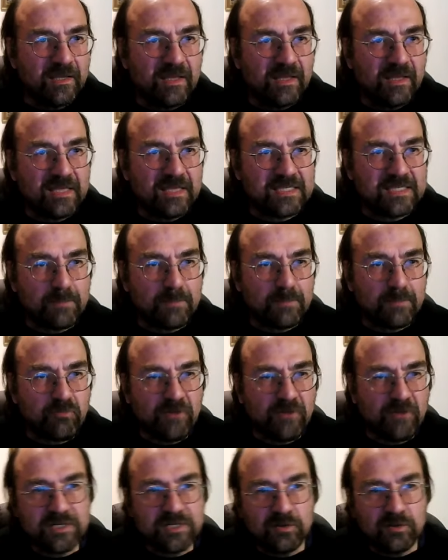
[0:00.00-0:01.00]
is the
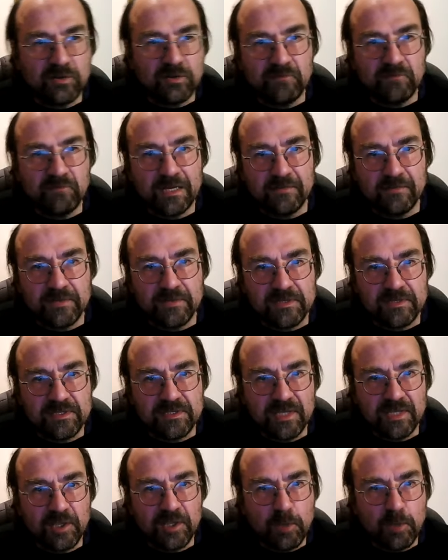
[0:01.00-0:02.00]
practical
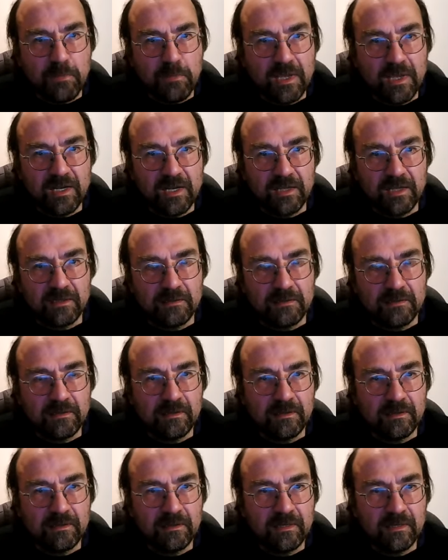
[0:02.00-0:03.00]
relevance and the meaning.
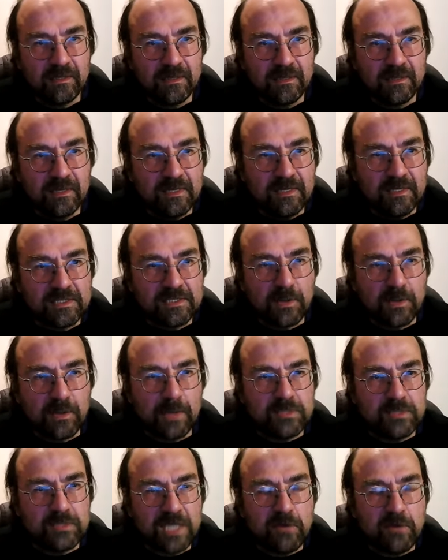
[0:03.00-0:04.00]
So he
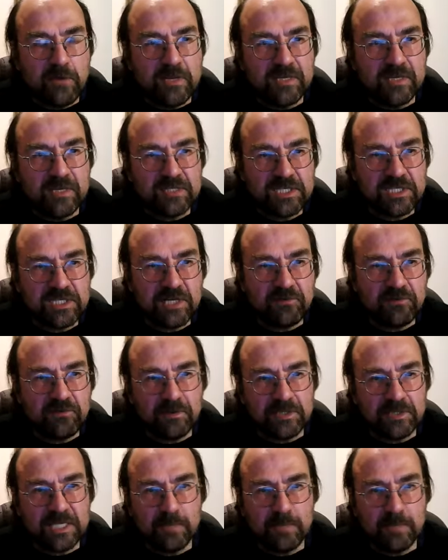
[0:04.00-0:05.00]
was only considering
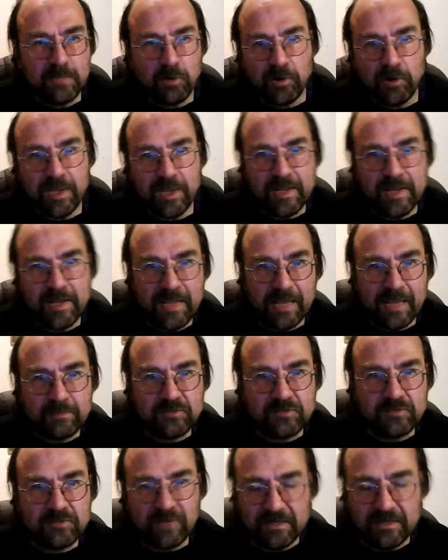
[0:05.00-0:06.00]
the teapot in the
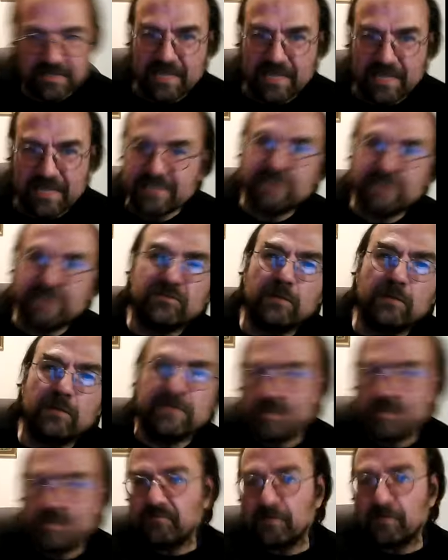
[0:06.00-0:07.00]
abstract. Is it true? Is
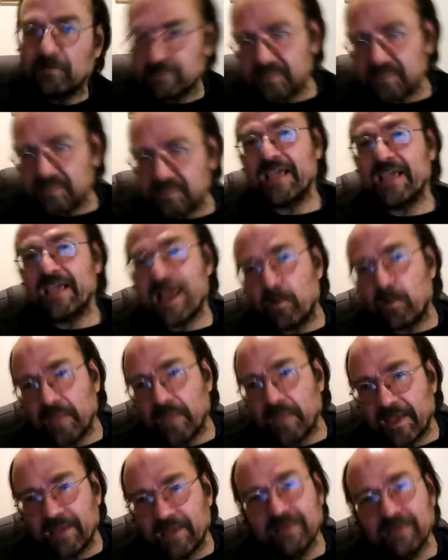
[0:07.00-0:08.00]
it false? Is it out
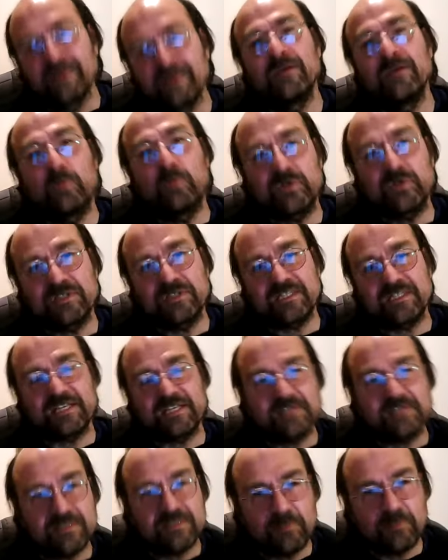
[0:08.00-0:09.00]
there? What's the
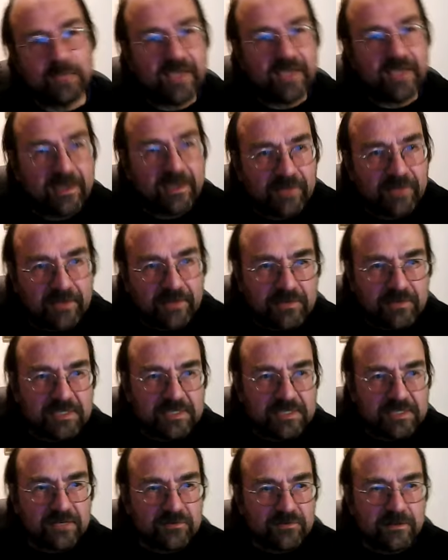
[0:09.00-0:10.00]
chances of it being out there,
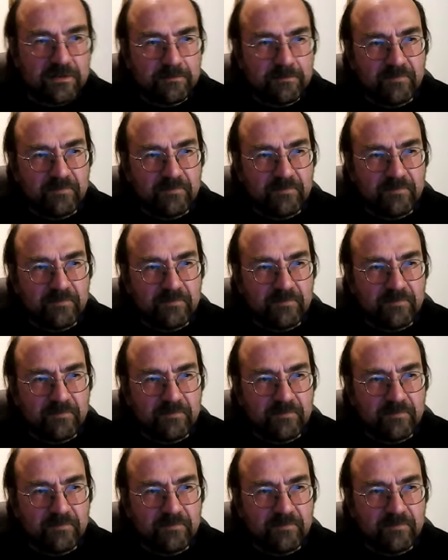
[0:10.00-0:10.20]
etc.